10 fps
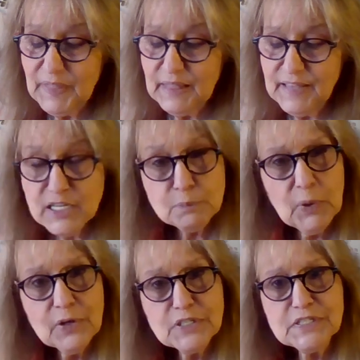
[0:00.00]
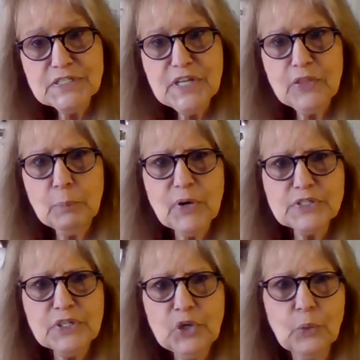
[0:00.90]
this person, the other
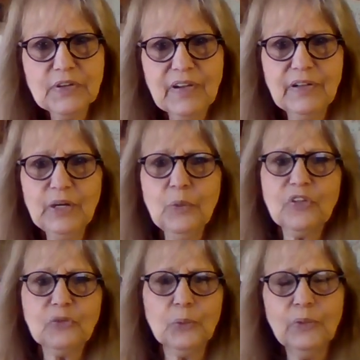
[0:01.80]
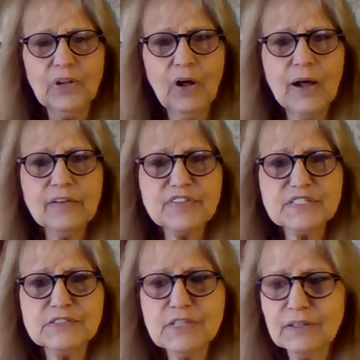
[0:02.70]
person that you were dealing with, threw a lot of
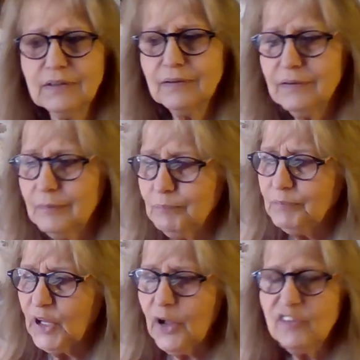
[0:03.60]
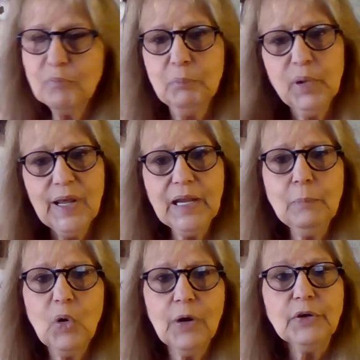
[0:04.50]
a lot of
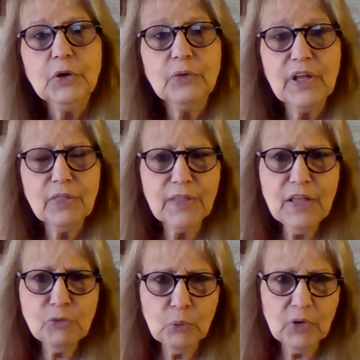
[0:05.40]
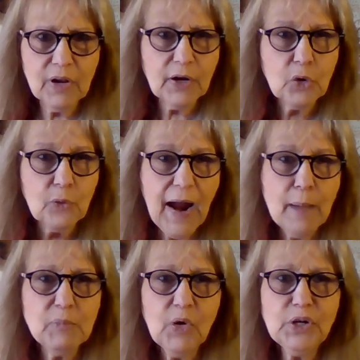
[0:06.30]
blame on you. They they threw a lot of
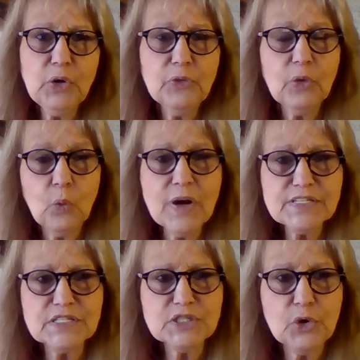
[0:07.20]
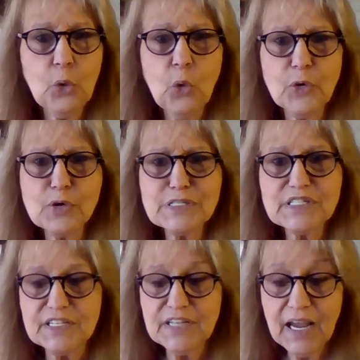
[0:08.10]
crap on you that wasn't yours
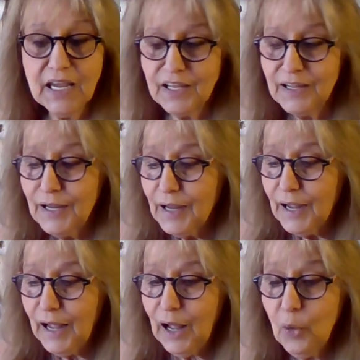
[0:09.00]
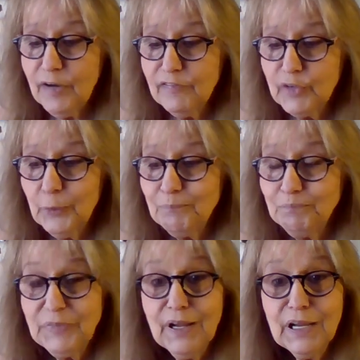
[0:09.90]
to take. However,
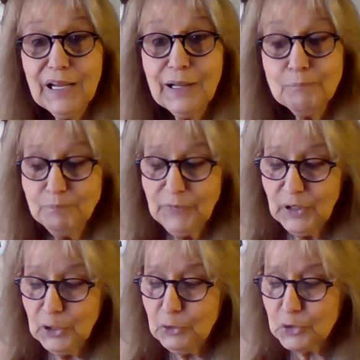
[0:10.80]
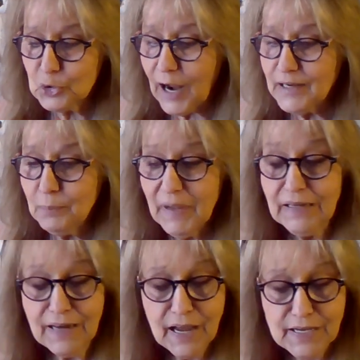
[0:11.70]
you tried to
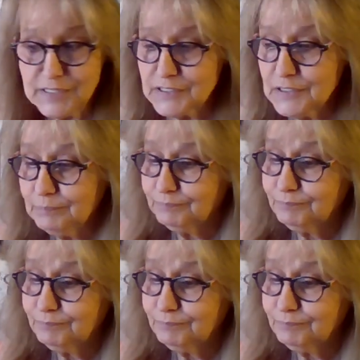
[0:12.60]
make nice.